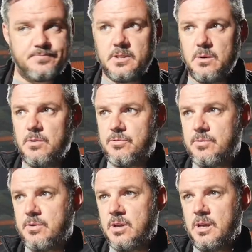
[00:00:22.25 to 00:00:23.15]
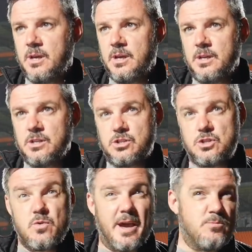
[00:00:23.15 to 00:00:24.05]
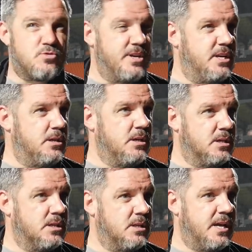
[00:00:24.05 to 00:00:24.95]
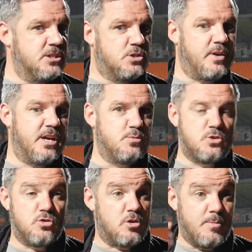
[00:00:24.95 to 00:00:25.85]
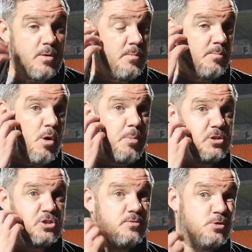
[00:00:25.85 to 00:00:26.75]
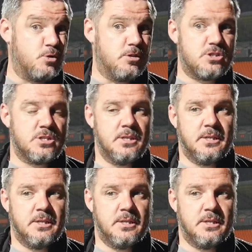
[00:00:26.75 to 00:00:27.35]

You know, we've it's two games really. Last two games, we should have come up with more positive results.